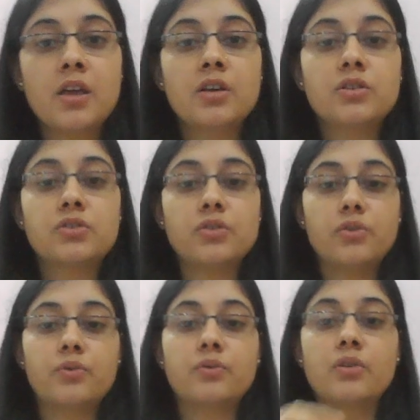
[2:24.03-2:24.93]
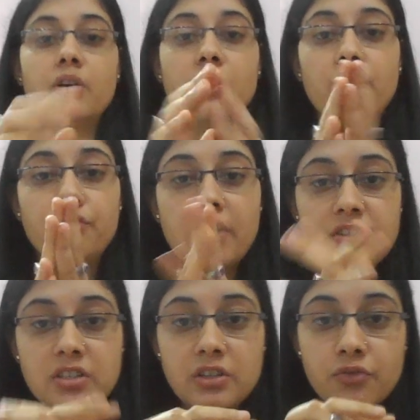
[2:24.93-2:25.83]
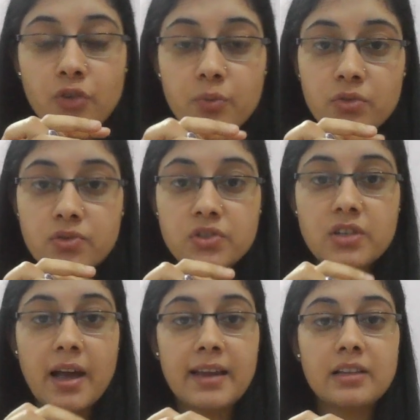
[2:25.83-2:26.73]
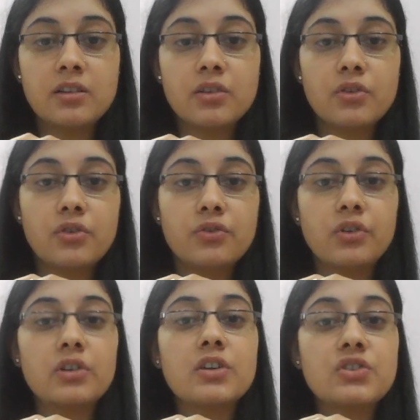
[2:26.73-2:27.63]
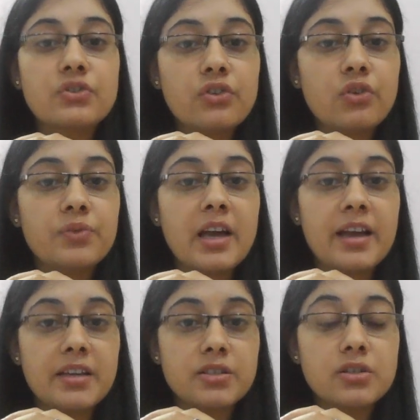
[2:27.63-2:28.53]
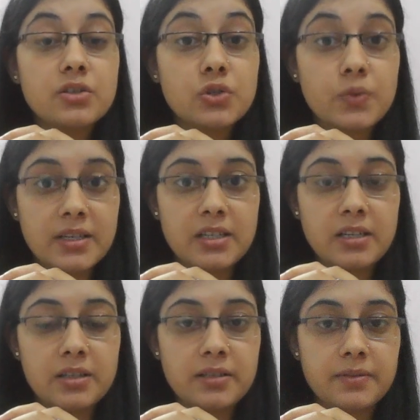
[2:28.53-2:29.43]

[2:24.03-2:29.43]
So, first and the foremost sign for claustrophobia is sweating.